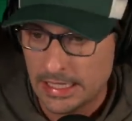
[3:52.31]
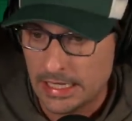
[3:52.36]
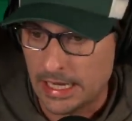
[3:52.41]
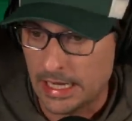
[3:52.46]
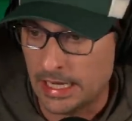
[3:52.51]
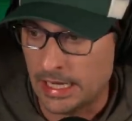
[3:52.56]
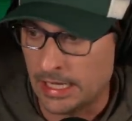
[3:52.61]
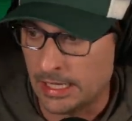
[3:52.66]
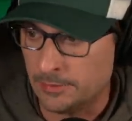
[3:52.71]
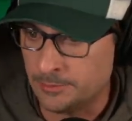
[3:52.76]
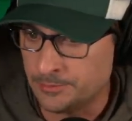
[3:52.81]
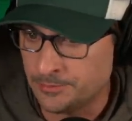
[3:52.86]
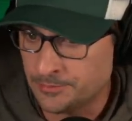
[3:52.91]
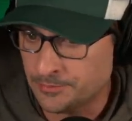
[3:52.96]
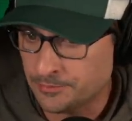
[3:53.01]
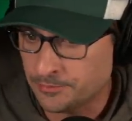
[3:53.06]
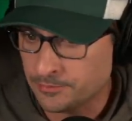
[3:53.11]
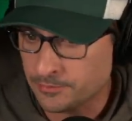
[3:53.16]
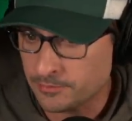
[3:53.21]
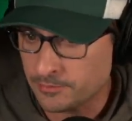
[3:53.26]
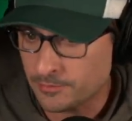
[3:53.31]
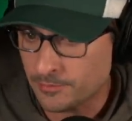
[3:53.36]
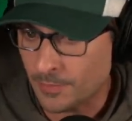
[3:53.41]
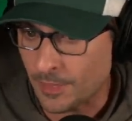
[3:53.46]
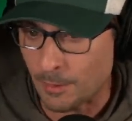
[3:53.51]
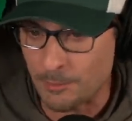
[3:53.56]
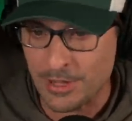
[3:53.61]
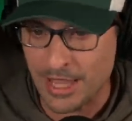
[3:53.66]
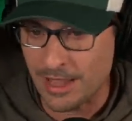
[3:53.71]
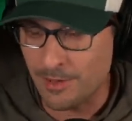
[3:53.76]
Um,
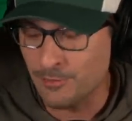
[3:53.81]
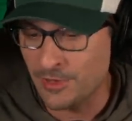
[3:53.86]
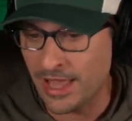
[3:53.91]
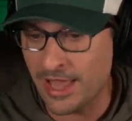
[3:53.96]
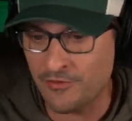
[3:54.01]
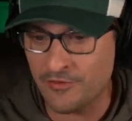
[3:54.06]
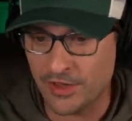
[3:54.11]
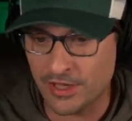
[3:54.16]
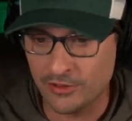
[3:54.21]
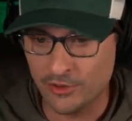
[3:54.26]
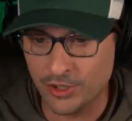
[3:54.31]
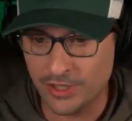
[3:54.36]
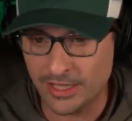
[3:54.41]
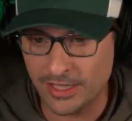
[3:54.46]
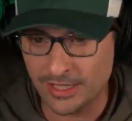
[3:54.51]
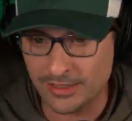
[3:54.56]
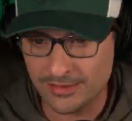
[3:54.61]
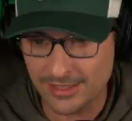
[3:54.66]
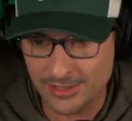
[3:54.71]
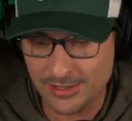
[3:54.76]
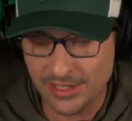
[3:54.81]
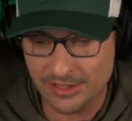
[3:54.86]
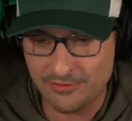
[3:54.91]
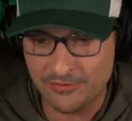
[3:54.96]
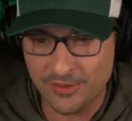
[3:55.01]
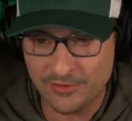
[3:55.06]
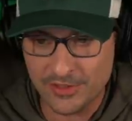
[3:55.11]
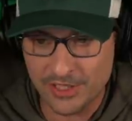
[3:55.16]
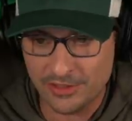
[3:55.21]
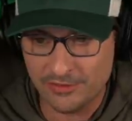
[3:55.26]
but yeah, I'm laughing looking at this. I got
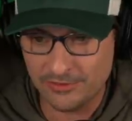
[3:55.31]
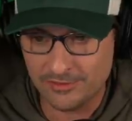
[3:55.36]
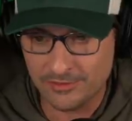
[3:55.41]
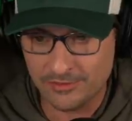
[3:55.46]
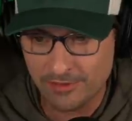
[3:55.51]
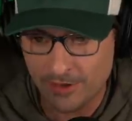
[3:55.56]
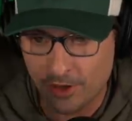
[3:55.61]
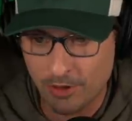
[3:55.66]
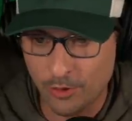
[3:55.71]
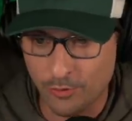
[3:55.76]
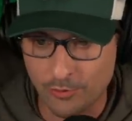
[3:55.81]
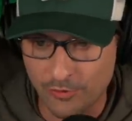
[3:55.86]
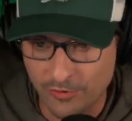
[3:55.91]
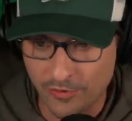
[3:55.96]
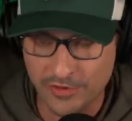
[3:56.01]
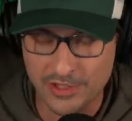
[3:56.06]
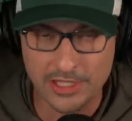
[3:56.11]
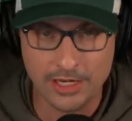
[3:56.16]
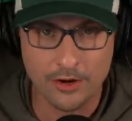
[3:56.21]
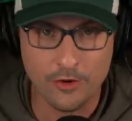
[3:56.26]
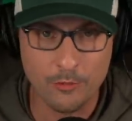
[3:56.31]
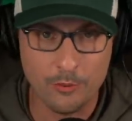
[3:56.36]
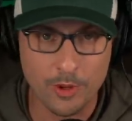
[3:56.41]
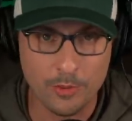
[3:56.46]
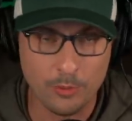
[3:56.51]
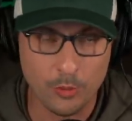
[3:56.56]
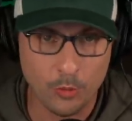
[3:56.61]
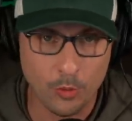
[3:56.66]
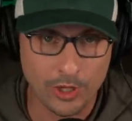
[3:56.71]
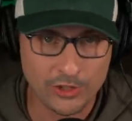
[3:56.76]
15 over 1500
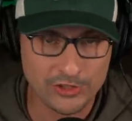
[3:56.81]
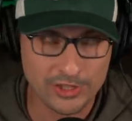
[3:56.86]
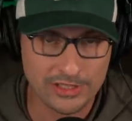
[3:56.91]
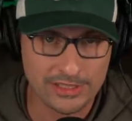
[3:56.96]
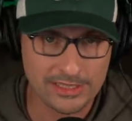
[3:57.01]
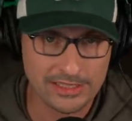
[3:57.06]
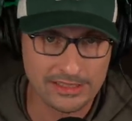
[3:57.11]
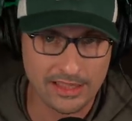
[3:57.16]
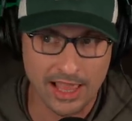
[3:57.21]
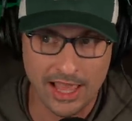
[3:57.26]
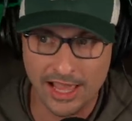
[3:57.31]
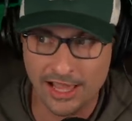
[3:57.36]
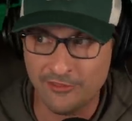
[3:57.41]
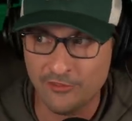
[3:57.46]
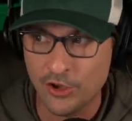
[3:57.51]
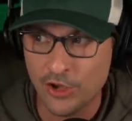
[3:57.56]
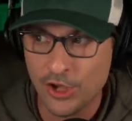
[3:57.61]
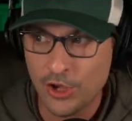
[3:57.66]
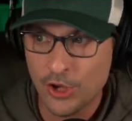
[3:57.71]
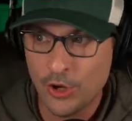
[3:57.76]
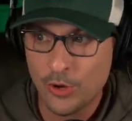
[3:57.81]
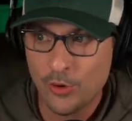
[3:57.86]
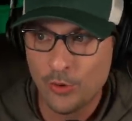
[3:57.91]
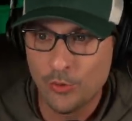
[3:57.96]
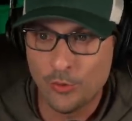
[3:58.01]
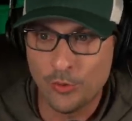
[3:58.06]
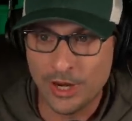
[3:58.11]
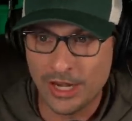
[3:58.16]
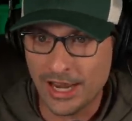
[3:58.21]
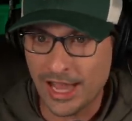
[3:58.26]
people watching this live.
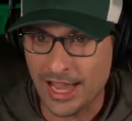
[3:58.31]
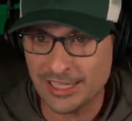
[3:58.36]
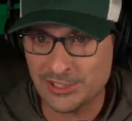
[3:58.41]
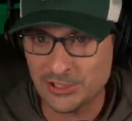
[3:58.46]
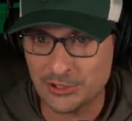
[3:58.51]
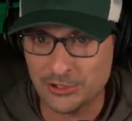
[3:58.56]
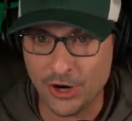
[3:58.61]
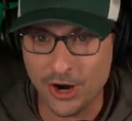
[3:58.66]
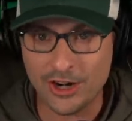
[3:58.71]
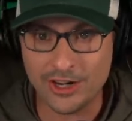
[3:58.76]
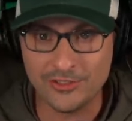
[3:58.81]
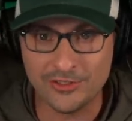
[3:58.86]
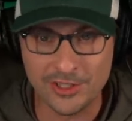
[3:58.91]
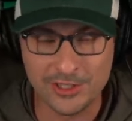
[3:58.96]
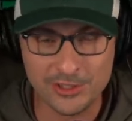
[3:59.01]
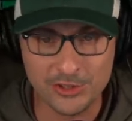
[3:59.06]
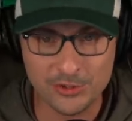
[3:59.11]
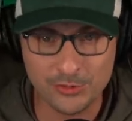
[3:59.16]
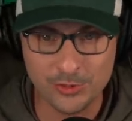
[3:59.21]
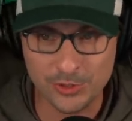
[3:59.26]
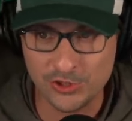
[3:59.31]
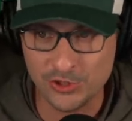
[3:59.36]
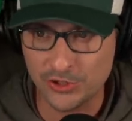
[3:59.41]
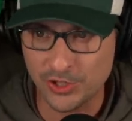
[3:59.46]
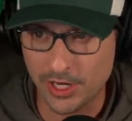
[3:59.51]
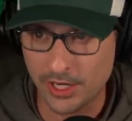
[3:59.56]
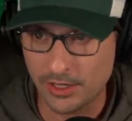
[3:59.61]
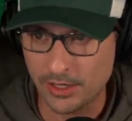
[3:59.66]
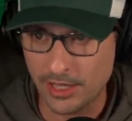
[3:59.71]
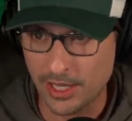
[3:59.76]
When I started this Twitch
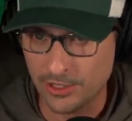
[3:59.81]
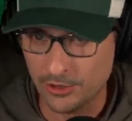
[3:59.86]
channel,